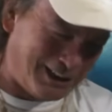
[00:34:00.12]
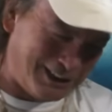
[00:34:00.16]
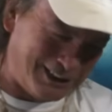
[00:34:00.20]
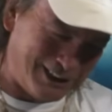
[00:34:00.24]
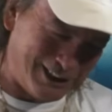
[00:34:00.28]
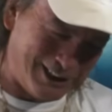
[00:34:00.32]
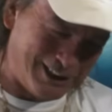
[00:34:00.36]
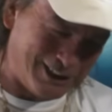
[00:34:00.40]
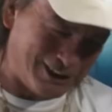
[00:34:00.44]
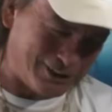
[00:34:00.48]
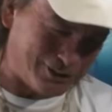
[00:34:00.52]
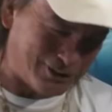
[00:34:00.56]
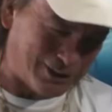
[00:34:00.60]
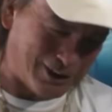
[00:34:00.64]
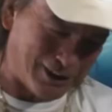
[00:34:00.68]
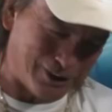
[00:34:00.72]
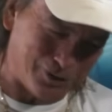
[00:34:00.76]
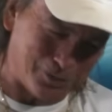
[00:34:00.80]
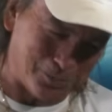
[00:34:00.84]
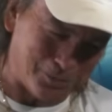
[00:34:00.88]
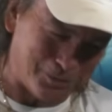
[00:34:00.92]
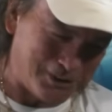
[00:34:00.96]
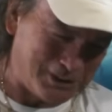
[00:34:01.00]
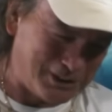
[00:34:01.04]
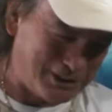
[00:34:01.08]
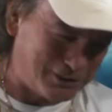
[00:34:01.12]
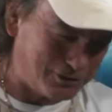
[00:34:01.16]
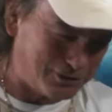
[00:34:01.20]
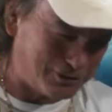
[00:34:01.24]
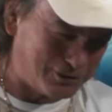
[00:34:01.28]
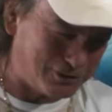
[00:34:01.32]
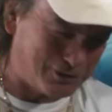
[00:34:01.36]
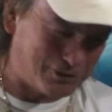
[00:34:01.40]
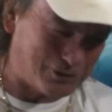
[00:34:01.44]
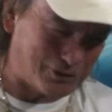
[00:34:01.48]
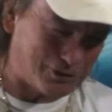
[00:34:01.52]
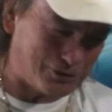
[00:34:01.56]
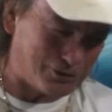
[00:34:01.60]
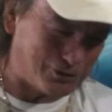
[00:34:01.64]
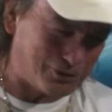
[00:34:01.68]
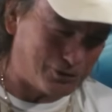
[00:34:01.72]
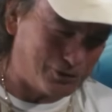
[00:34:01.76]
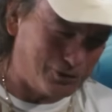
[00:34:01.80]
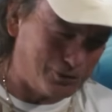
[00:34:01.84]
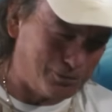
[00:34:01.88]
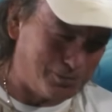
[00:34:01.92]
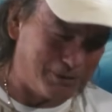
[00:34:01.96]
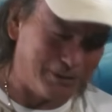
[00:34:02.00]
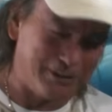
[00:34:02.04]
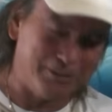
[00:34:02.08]
the explanation is so
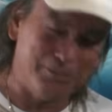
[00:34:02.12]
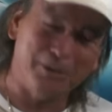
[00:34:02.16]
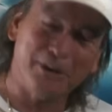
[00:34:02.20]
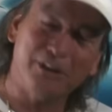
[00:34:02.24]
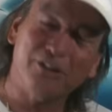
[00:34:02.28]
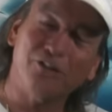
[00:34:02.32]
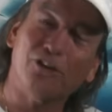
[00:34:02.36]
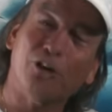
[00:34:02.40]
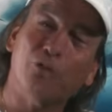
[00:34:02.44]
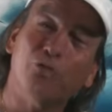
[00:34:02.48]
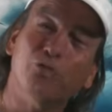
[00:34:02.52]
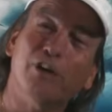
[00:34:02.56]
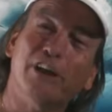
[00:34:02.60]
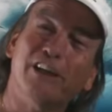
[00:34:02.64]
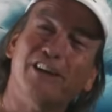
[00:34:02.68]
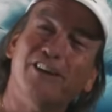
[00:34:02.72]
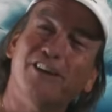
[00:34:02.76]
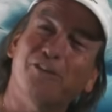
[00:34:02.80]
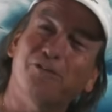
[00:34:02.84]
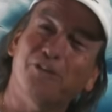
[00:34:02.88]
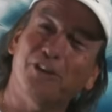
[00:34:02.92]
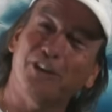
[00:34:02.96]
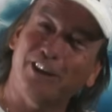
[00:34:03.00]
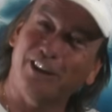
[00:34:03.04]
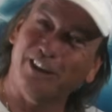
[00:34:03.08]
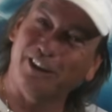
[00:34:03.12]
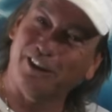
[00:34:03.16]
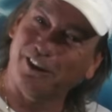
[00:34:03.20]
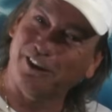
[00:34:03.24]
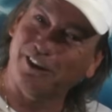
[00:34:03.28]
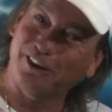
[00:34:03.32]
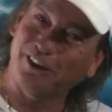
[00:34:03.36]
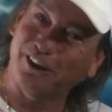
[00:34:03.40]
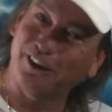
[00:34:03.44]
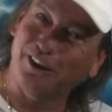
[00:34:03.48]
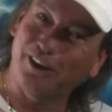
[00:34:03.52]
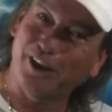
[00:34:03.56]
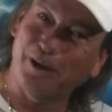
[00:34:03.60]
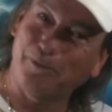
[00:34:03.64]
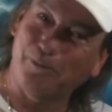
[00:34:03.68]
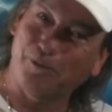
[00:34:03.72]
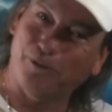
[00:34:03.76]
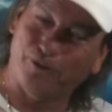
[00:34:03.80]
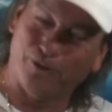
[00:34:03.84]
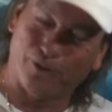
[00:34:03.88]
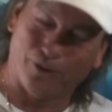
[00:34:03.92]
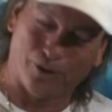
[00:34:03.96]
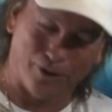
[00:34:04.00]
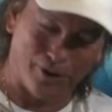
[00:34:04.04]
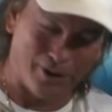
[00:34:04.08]
stupid because I rigged everything the day
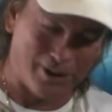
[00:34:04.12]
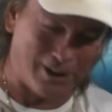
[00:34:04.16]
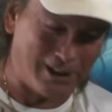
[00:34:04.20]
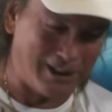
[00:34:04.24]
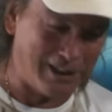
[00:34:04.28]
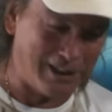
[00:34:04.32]
before.